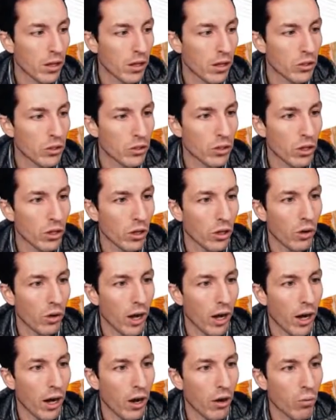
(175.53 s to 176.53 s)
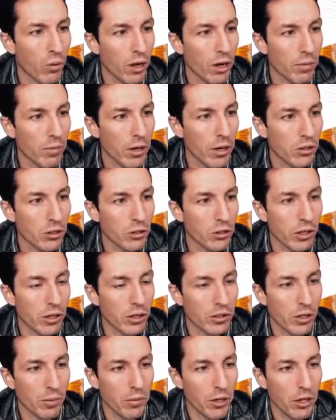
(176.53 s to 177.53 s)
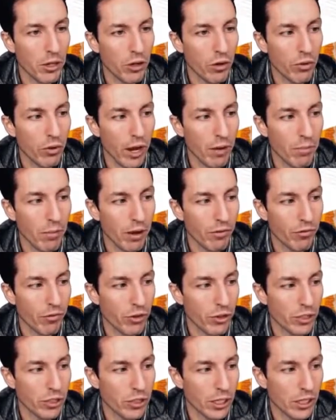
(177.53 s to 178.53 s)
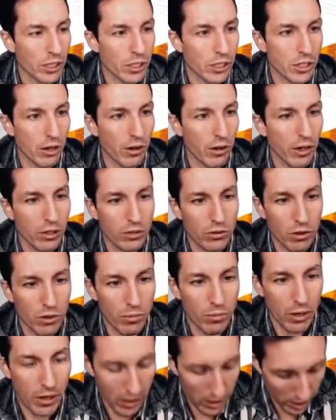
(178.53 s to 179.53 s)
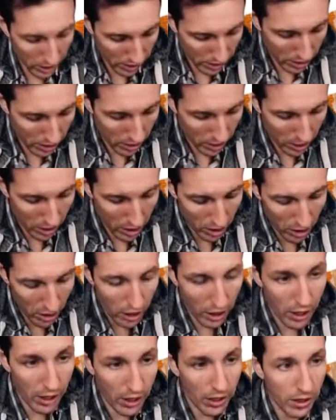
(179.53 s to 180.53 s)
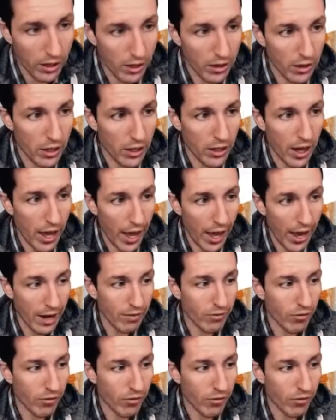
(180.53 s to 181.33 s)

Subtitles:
So what I'm going to do here is I'm going to create my first dictionary. So I'm going to click on the add